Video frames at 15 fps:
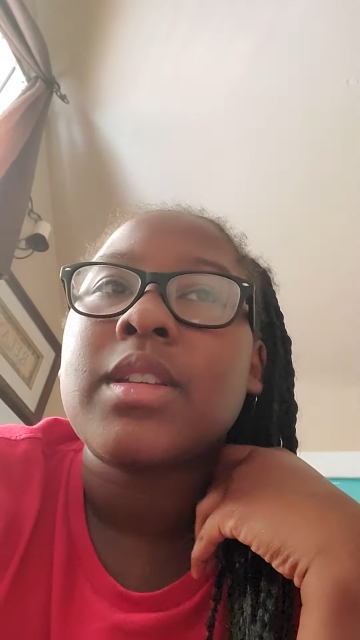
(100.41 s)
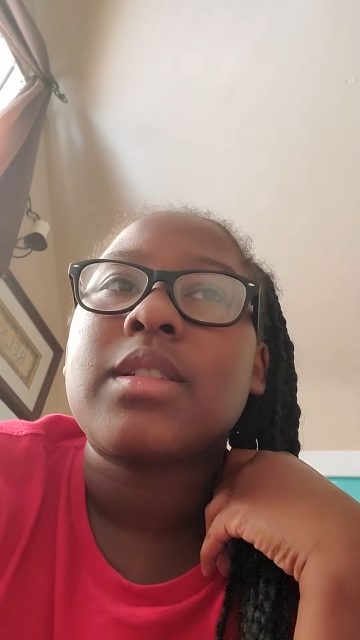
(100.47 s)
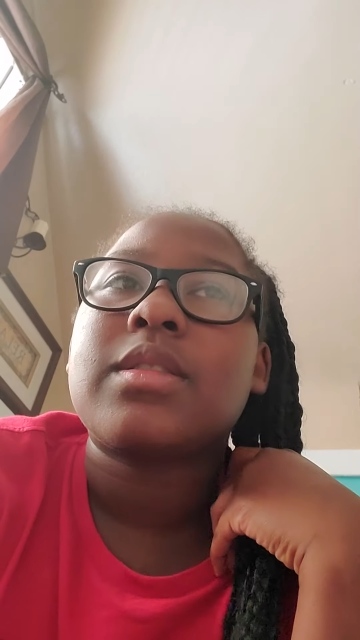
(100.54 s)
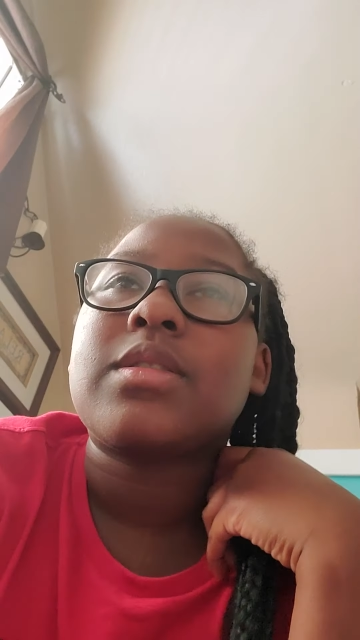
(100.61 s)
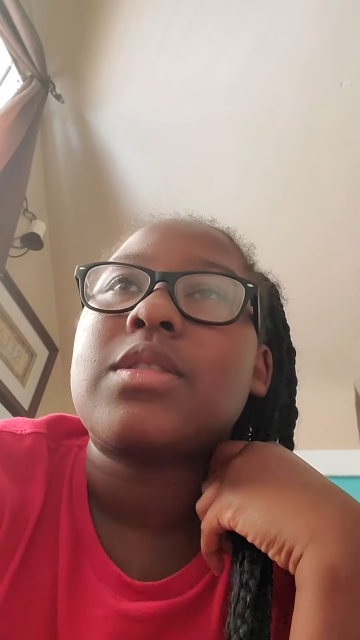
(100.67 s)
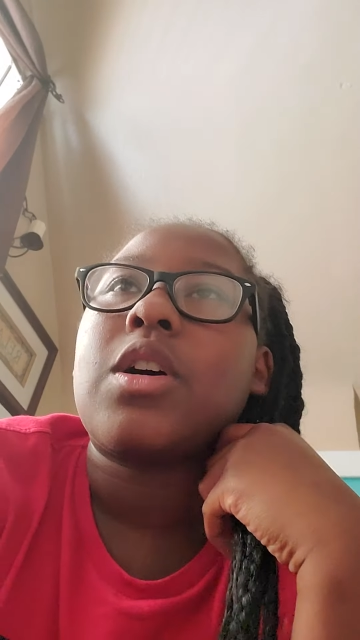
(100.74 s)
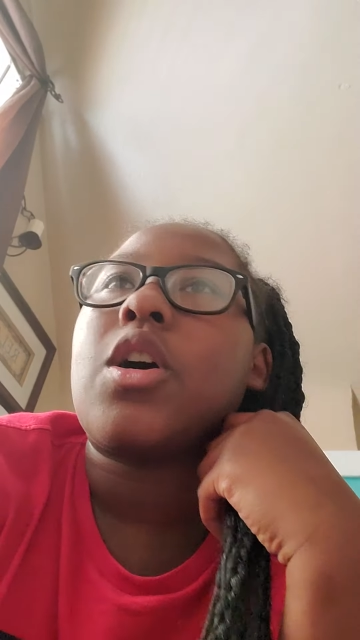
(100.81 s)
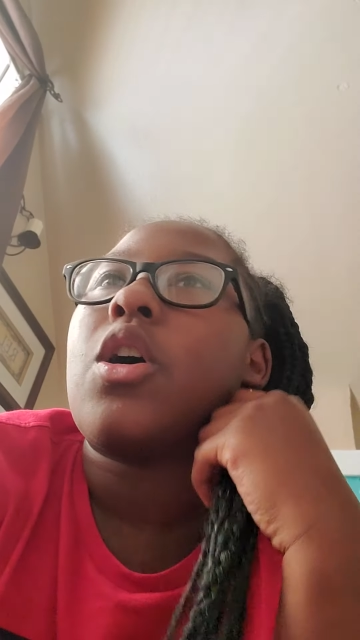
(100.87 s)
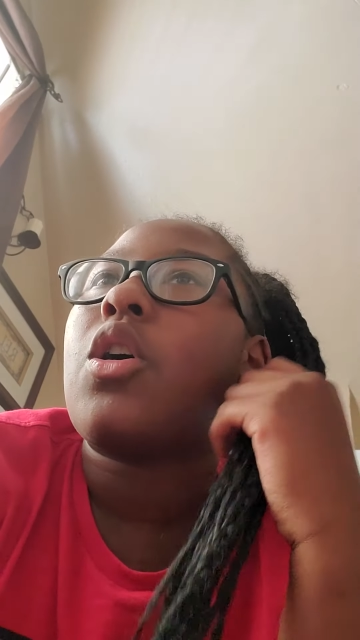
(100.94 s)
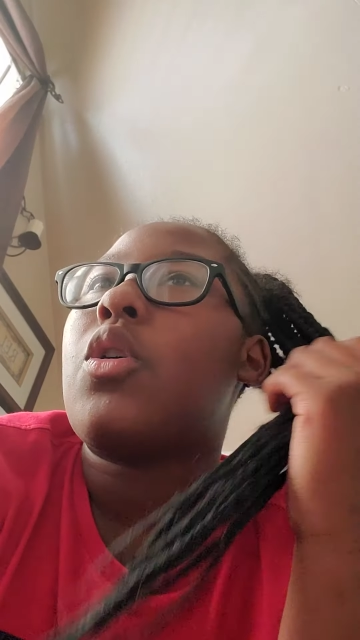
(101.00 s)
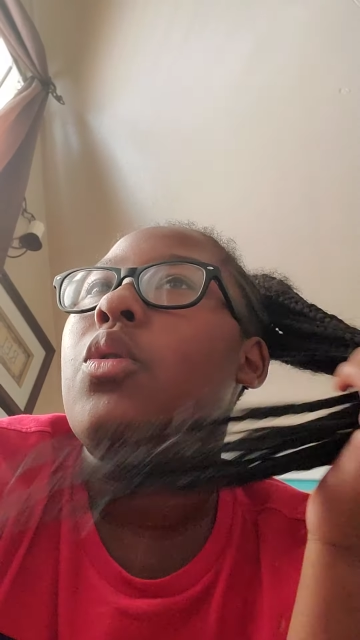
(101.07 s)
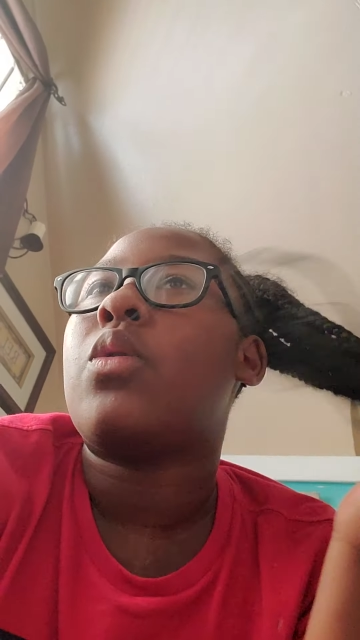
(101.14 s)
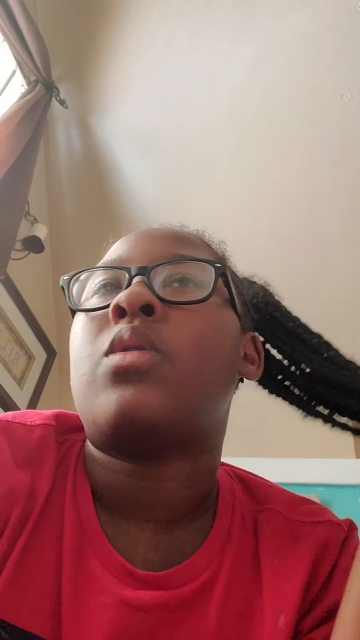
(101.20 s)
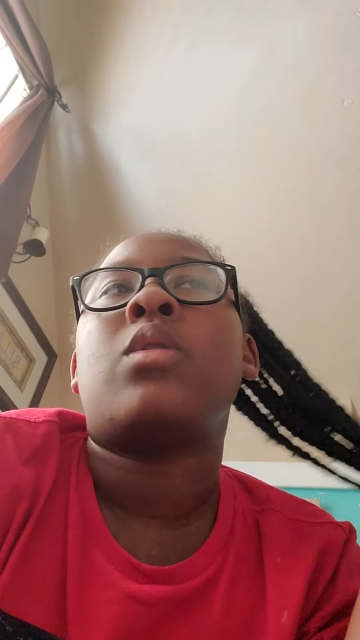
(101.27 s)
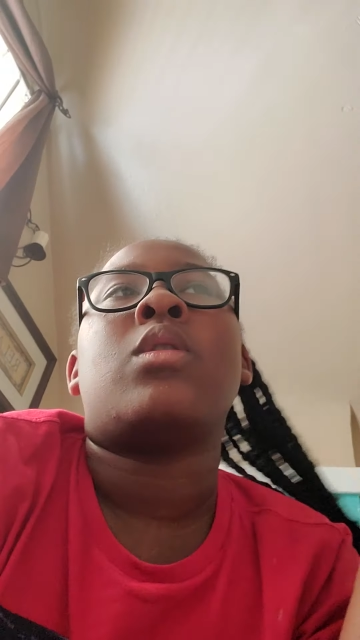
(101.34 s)

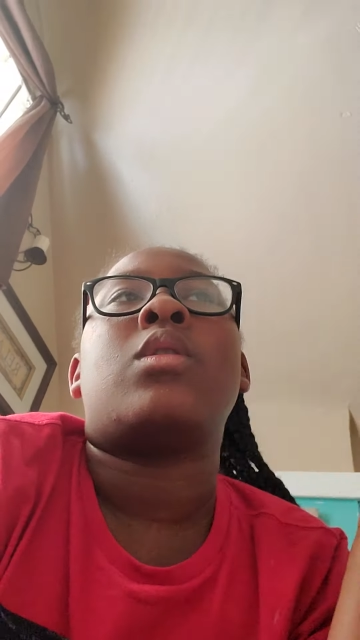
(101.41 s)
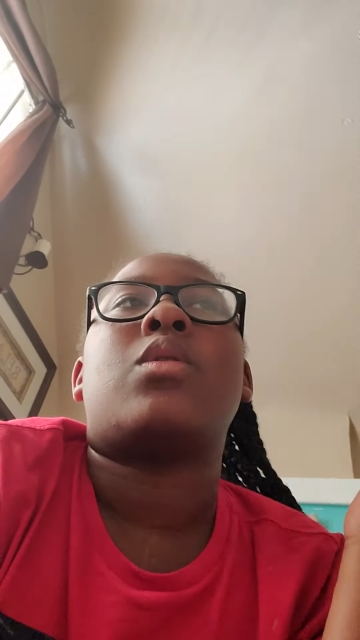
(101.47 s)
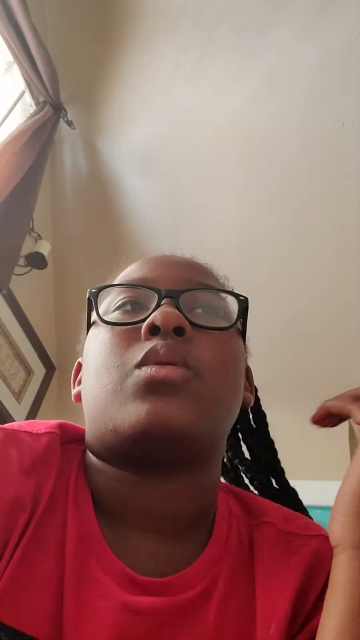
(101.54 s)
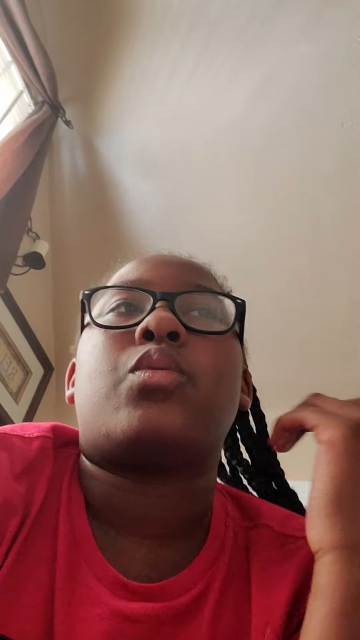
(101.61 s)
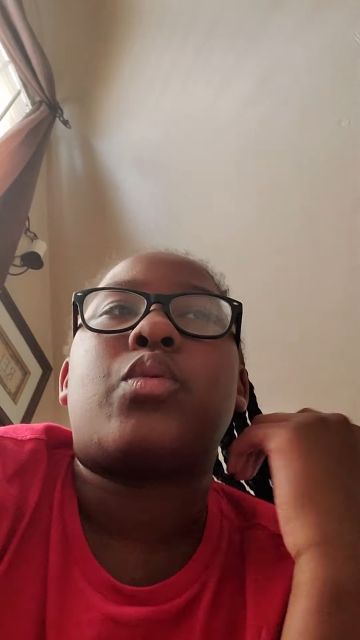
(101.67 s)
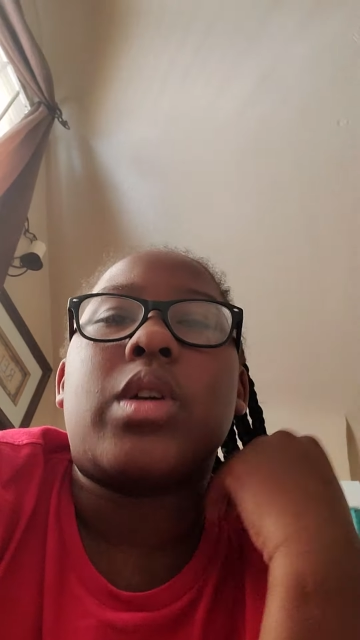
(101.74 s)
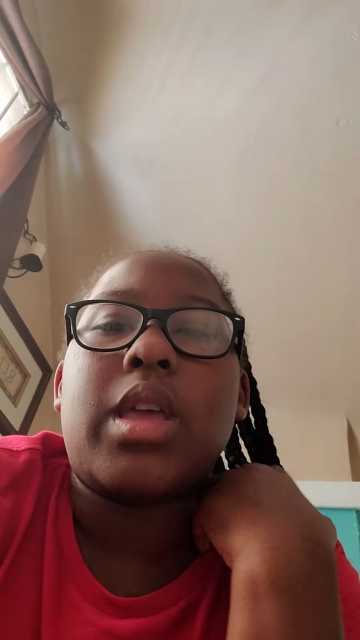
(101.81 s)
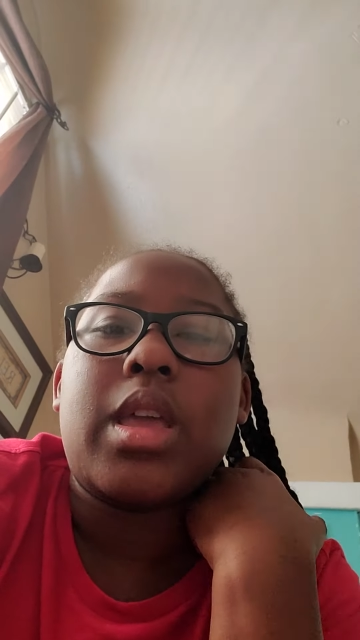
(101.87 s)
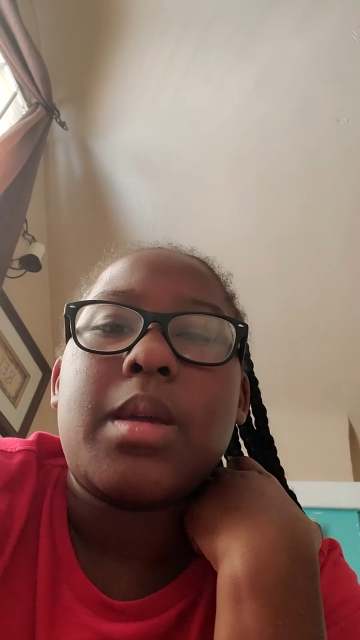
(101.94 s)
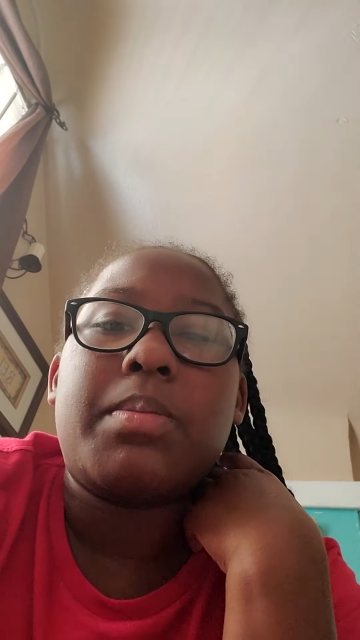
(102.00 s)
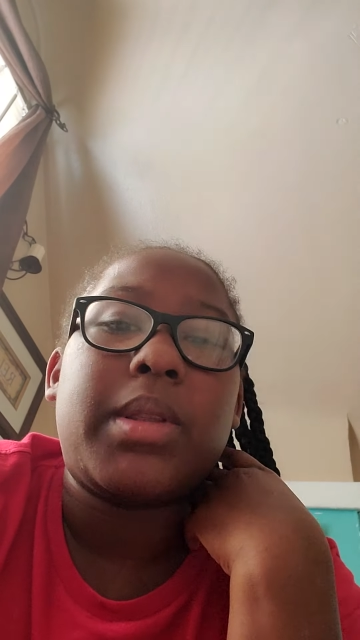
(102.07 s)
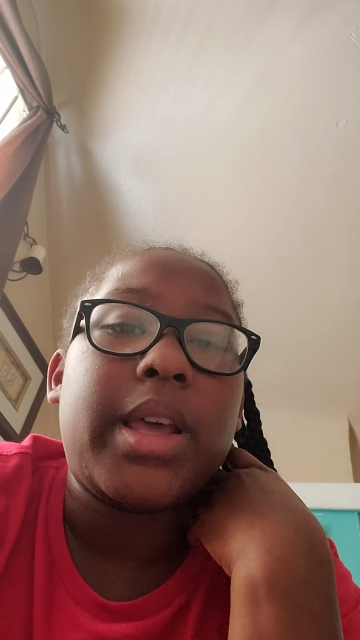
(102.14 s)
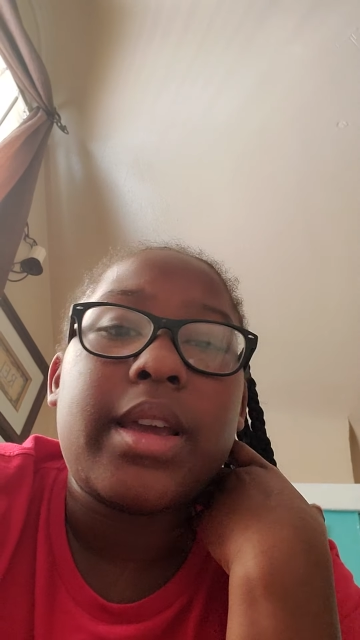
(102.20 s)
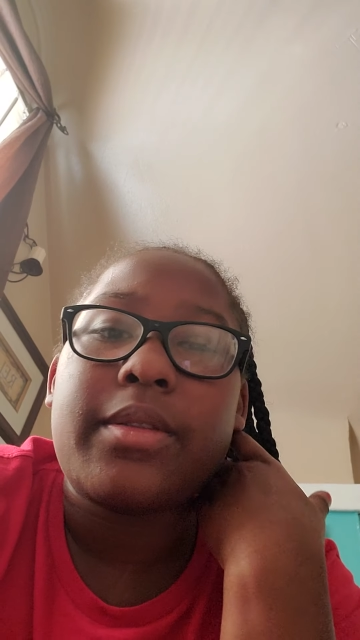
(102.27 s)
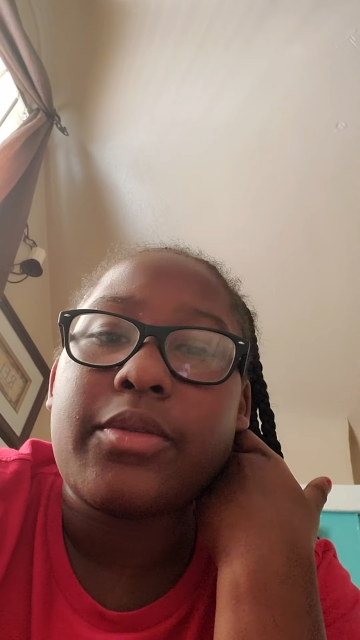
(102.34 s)
So we
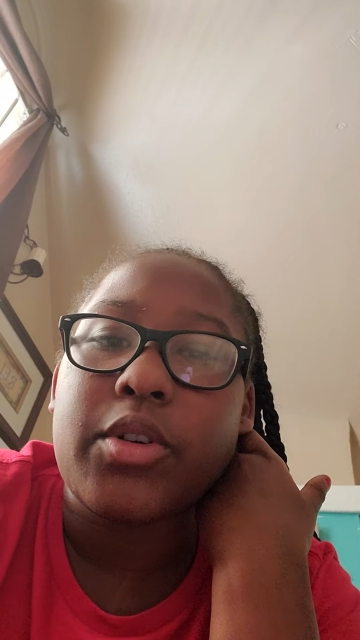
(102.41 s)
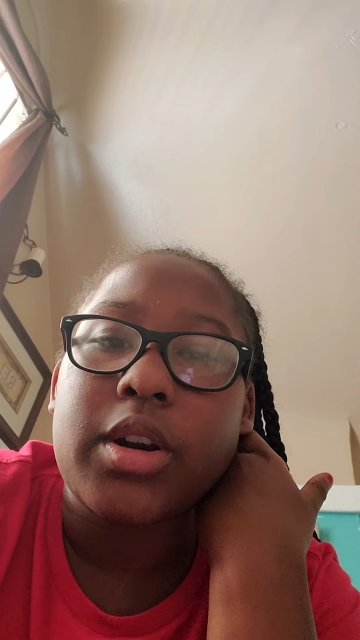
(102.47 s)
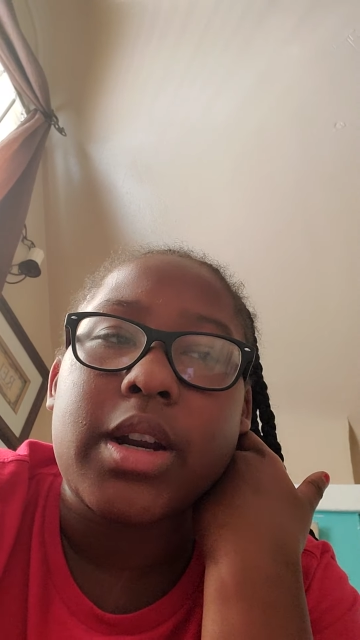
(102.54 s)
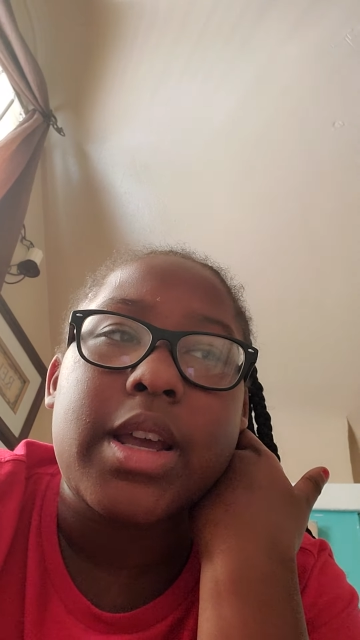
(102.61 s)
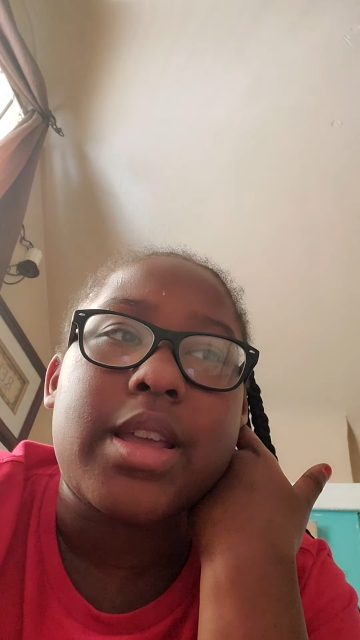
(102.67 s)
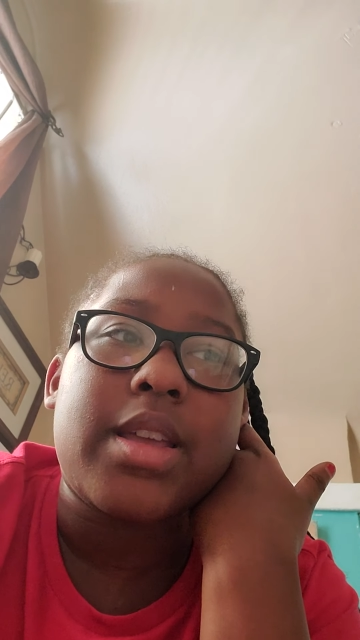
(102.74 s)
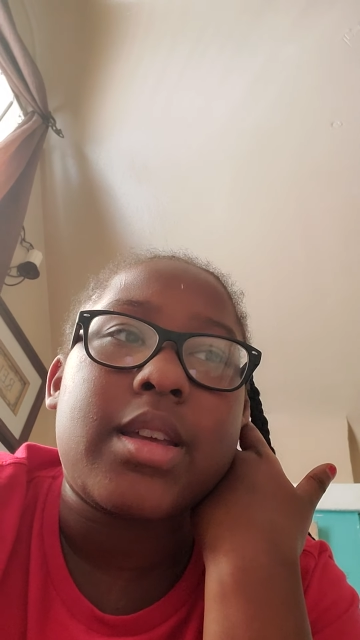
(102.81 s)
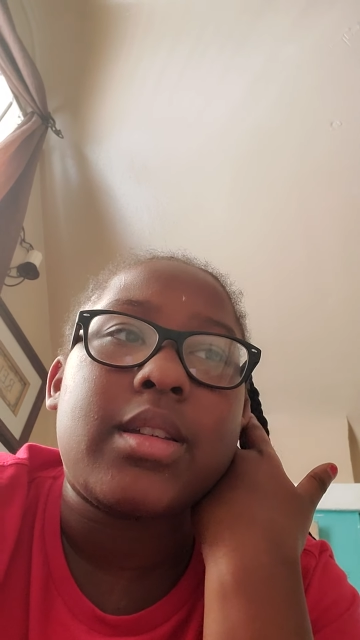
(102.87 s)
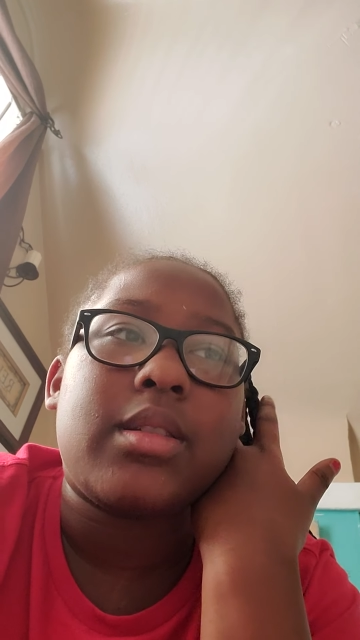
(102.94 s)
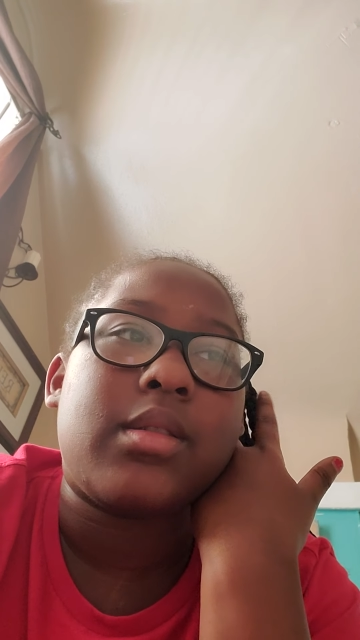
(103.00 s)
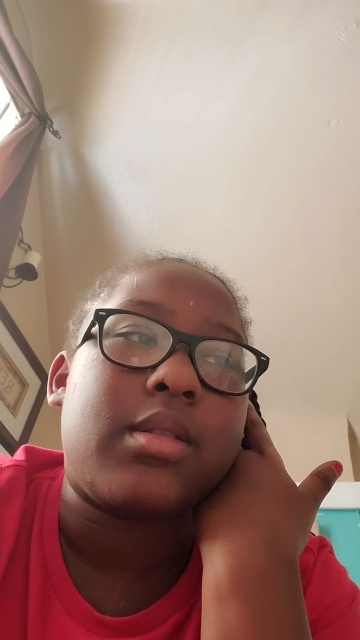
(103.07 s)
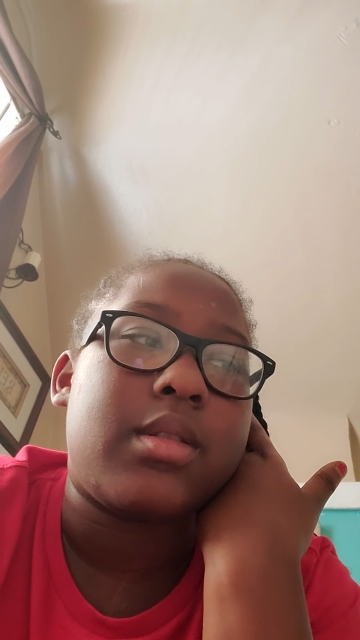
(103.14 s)
played Fortnite